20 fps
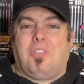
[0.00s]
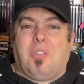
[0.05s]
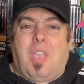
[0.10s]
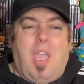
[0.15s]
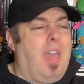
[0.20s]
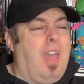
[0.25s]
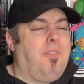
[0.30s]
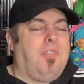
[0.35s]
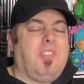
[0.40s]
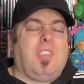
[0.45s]
Okay,
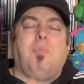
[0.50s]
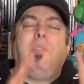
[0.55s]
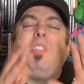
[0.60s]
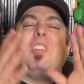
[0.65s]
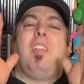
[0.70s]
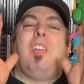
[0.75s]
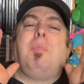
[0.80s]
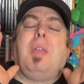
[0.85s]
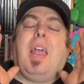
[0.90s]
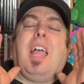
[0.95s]
I don't, for some
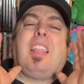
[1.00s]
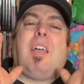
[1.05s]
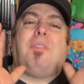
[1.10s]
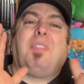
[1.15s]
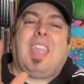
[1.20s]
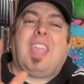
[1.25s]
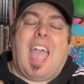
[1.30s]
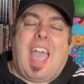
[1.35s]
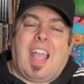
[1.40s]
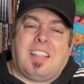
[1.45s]
reason everybody had to
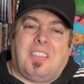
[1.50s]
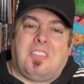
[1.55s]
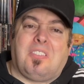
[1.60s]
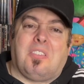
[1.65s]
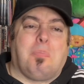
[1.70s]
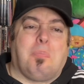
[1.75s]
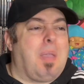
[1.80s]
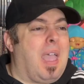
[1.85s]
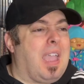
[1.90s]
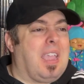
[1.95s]
have
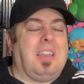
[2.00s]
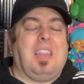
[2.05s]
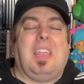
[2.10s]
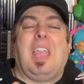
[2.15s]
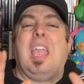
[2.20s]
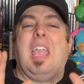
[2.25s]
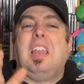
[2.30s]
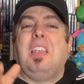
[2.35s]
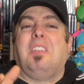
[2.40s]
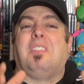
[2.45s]
cactuses back in the
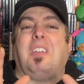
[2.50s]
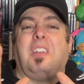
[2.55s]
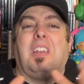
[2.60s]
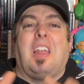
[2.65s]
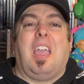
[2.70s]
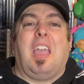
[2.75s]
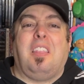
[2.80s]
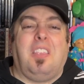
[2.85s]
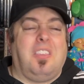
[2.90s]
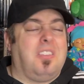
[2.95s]
'80s and the
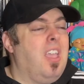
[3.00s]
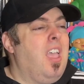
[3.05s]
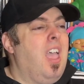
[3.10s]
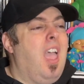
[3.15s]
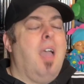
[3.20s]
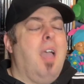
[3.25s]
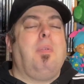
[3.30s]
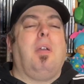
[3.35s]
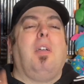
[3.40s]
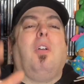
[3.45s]
'90s,
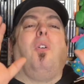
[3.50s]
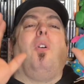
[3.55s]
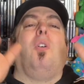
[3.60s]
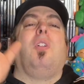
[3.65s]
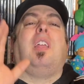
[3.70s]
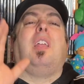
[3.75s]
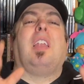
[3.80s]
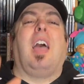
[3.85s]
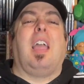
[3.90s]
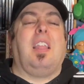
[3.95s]
everybody,
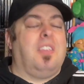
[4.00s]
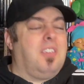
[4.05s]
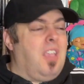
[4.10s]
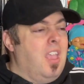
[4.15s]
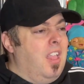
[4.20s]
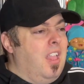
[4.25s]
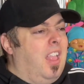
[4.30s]
early '90s.